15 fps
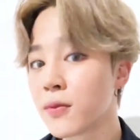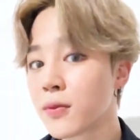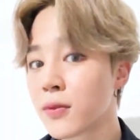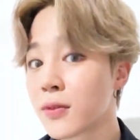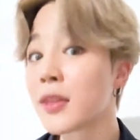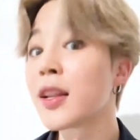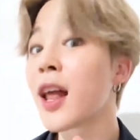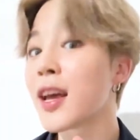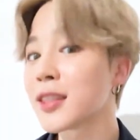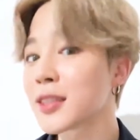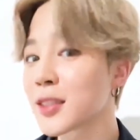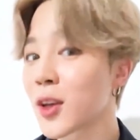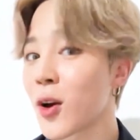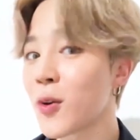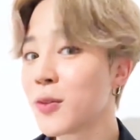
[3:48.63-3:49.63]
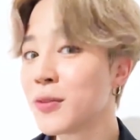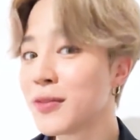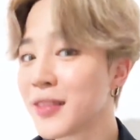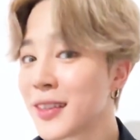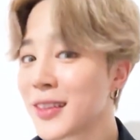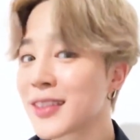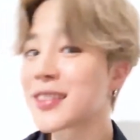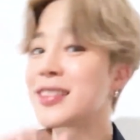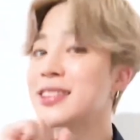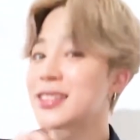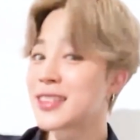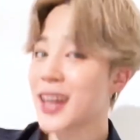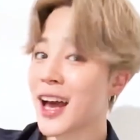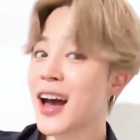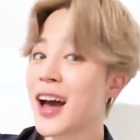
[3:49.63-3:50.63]
I know you glow up, let's
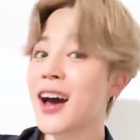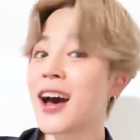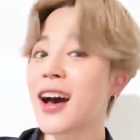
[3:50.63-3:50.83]
go!